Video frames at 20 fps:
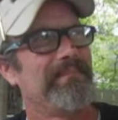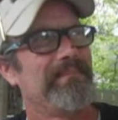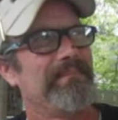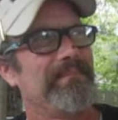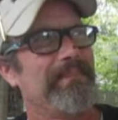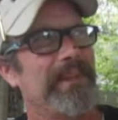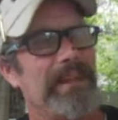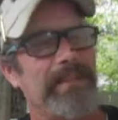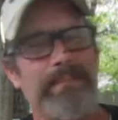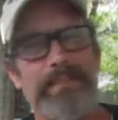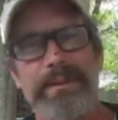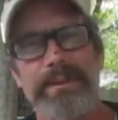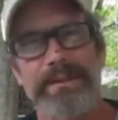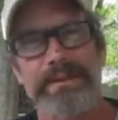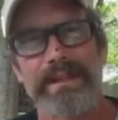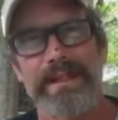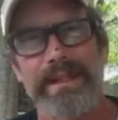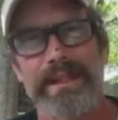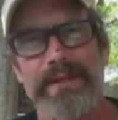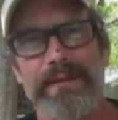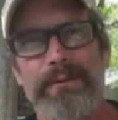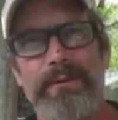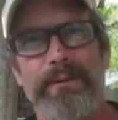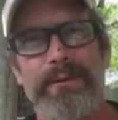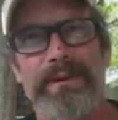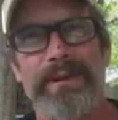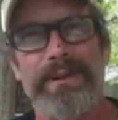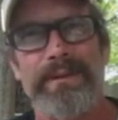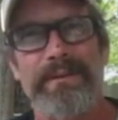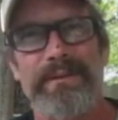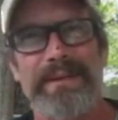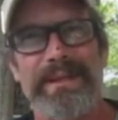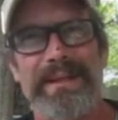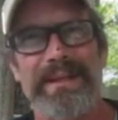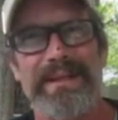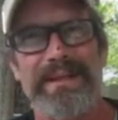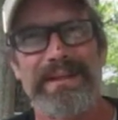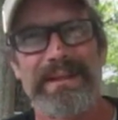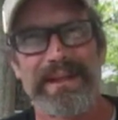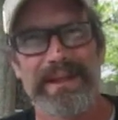be pushed in a corner when
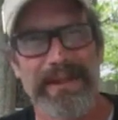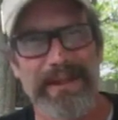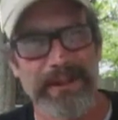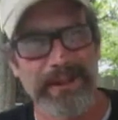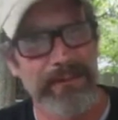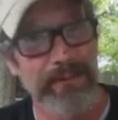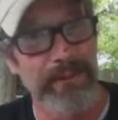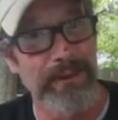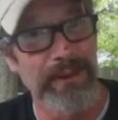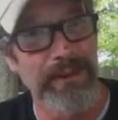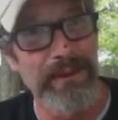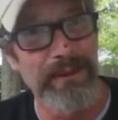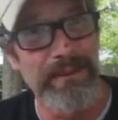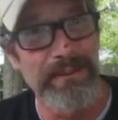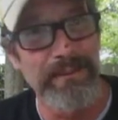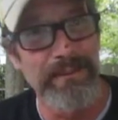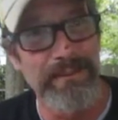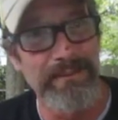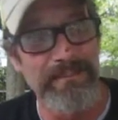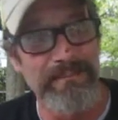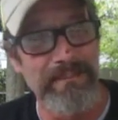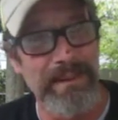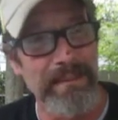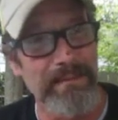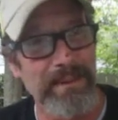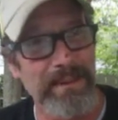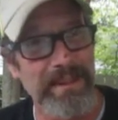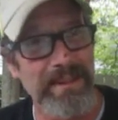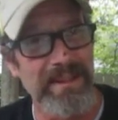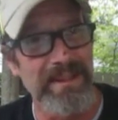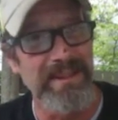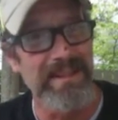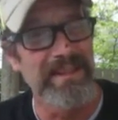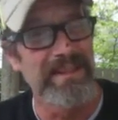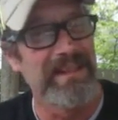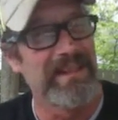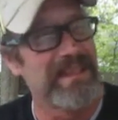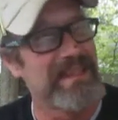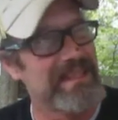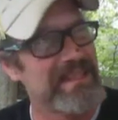you know, remember
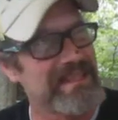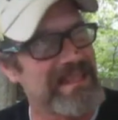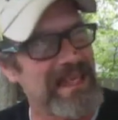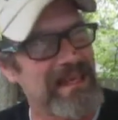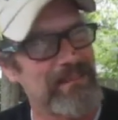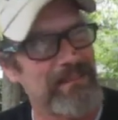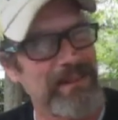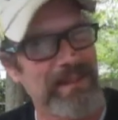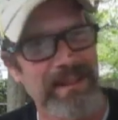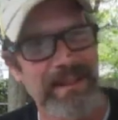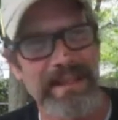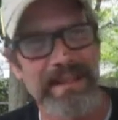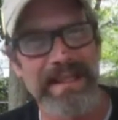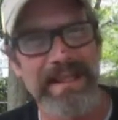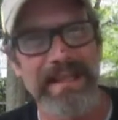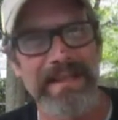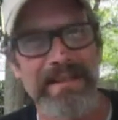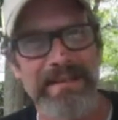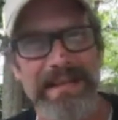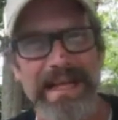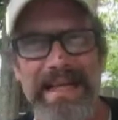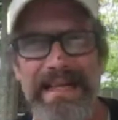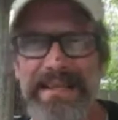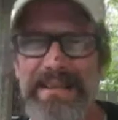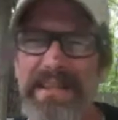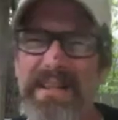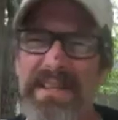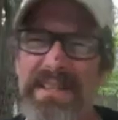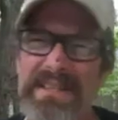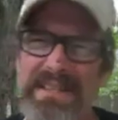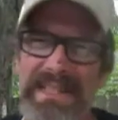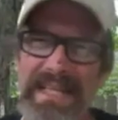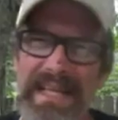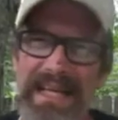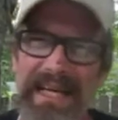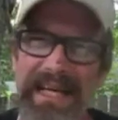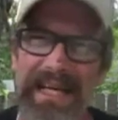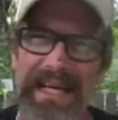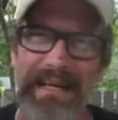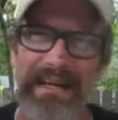San Bernardino, that tall,
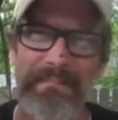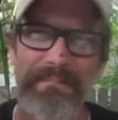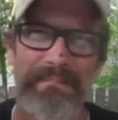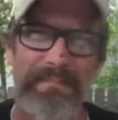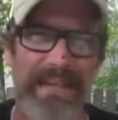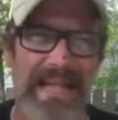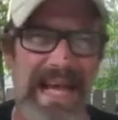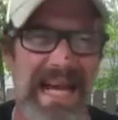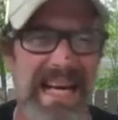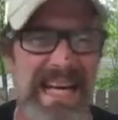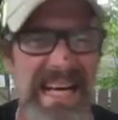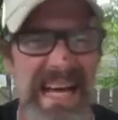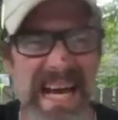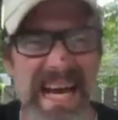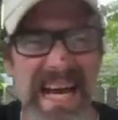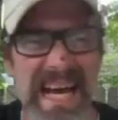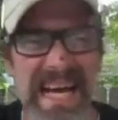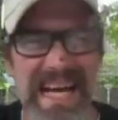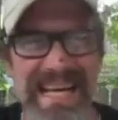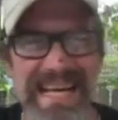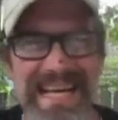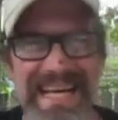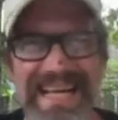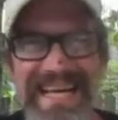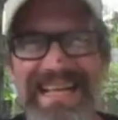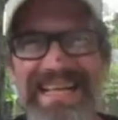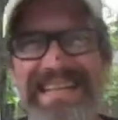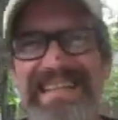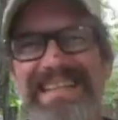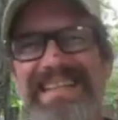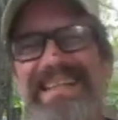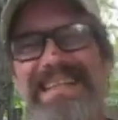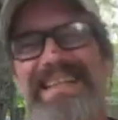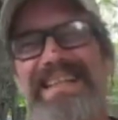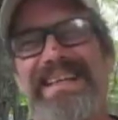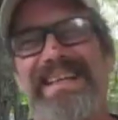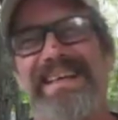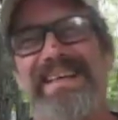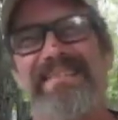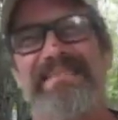skinny, black guy
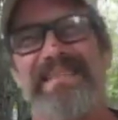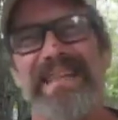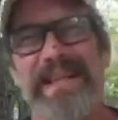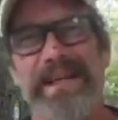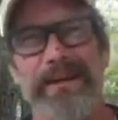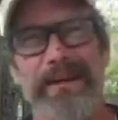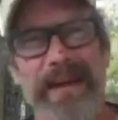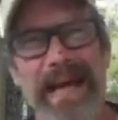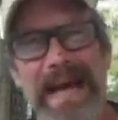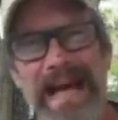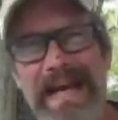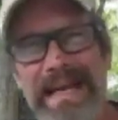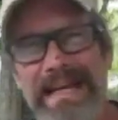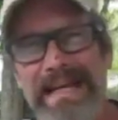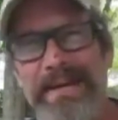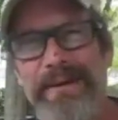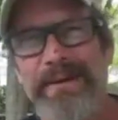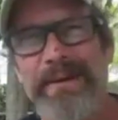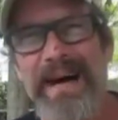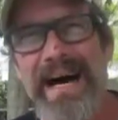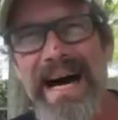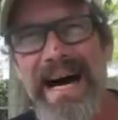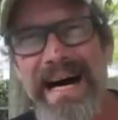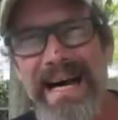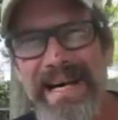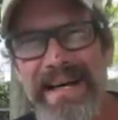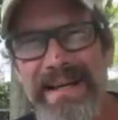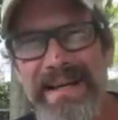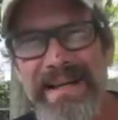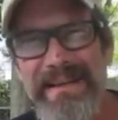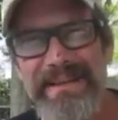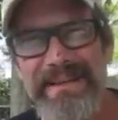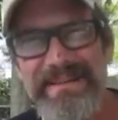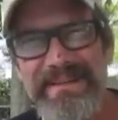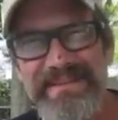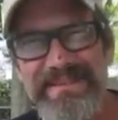that you had in Ohio